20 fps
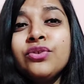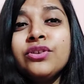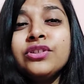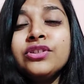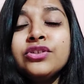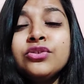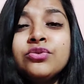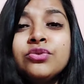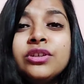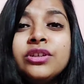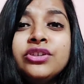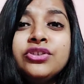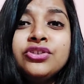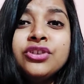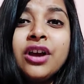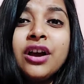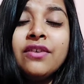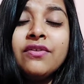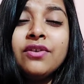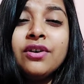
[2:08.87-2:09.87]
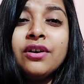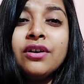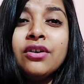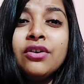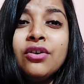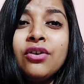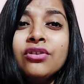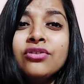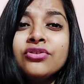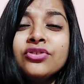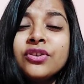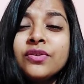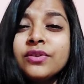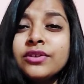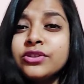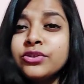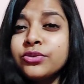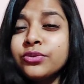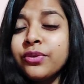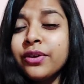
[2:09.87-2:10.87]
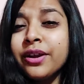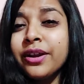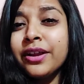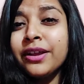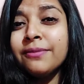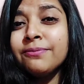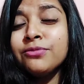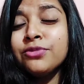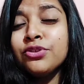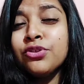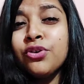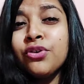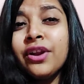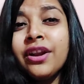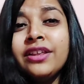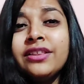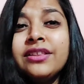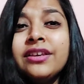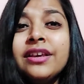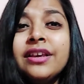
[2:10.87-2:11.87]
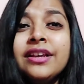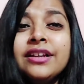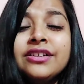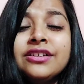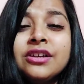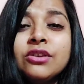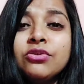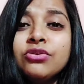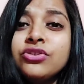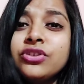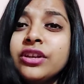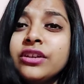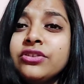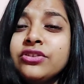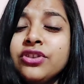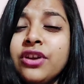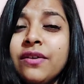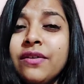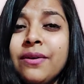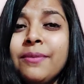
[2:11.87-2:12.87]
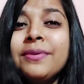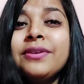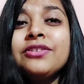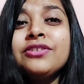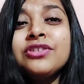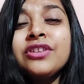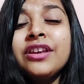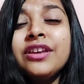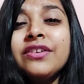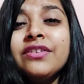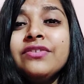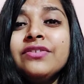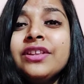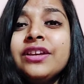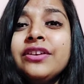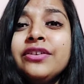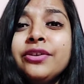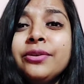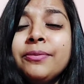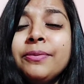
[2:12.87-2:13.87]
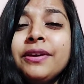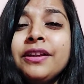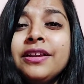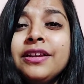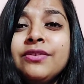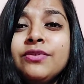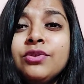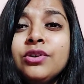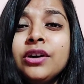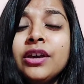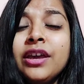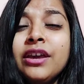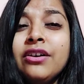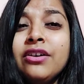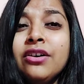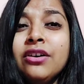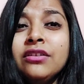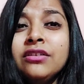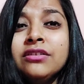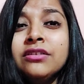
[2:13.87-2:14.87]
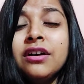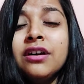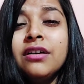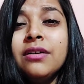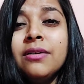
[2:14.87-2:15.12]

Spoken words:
Is it only Java or JavaScript or anything else outside Java? Because they are typically working on